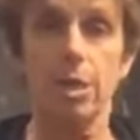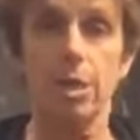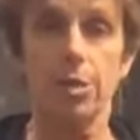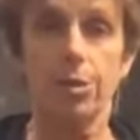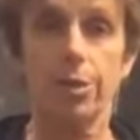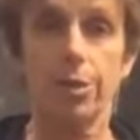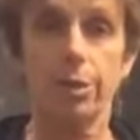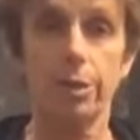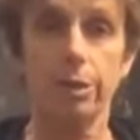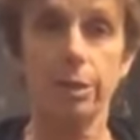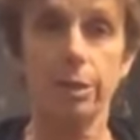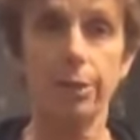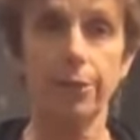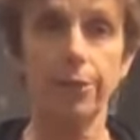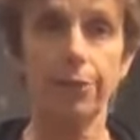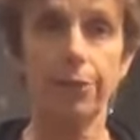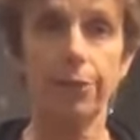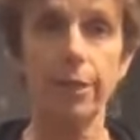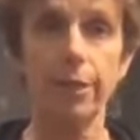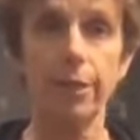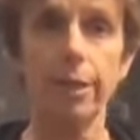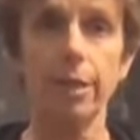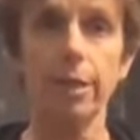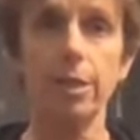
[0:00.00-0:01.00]
So you're going to lift
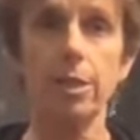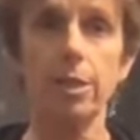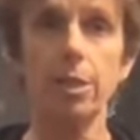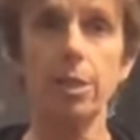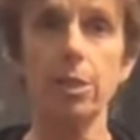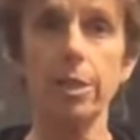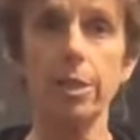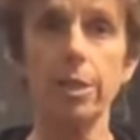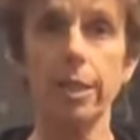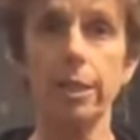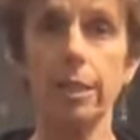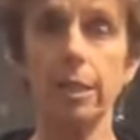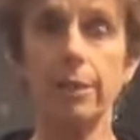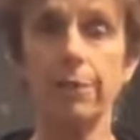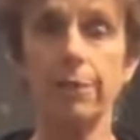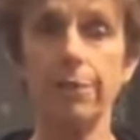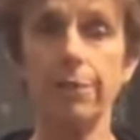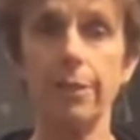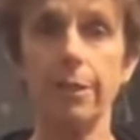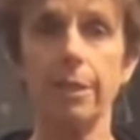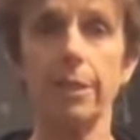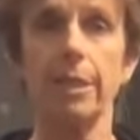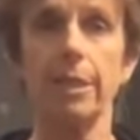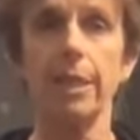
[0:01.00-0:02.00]
the heel and
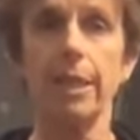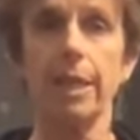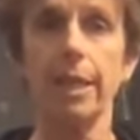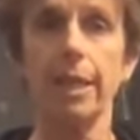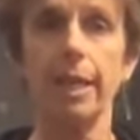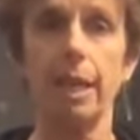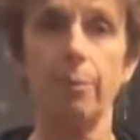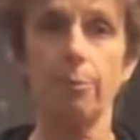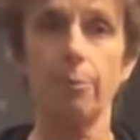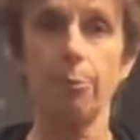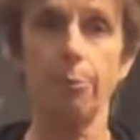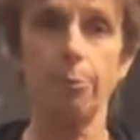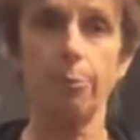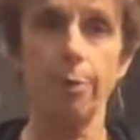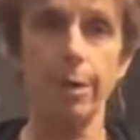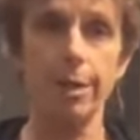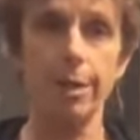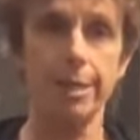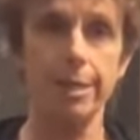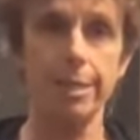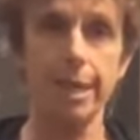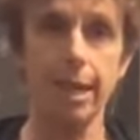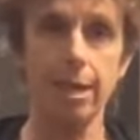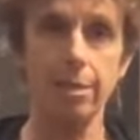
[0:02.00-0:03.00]
lift the knee and
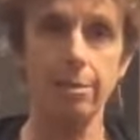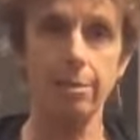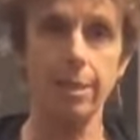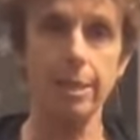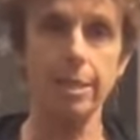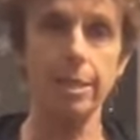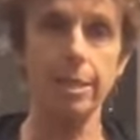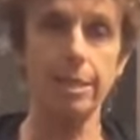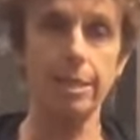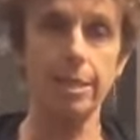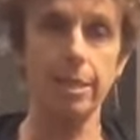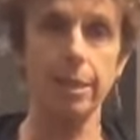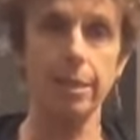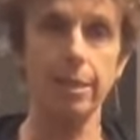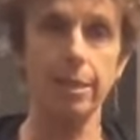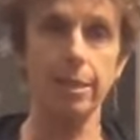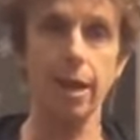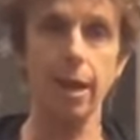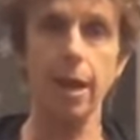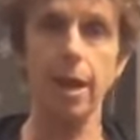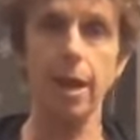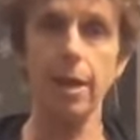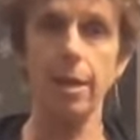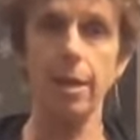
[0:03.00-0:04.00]
press down into the
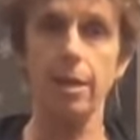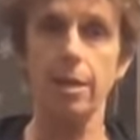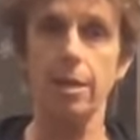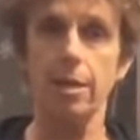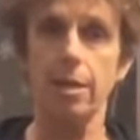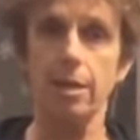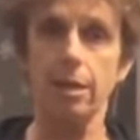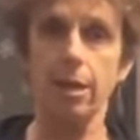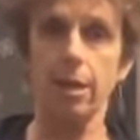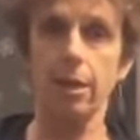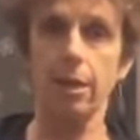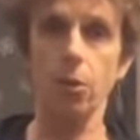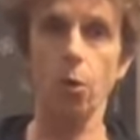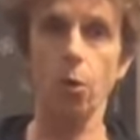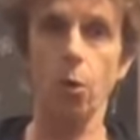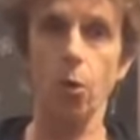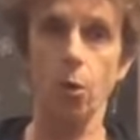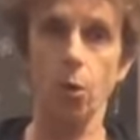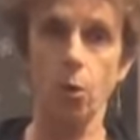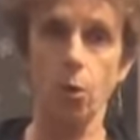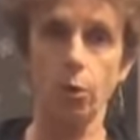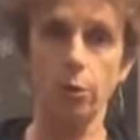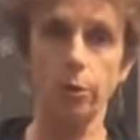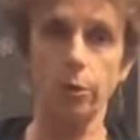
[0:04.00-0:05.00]
thigh and
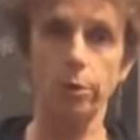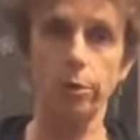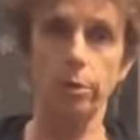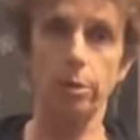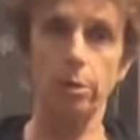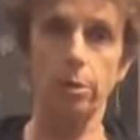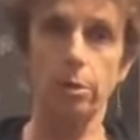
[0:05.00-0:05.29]
hold.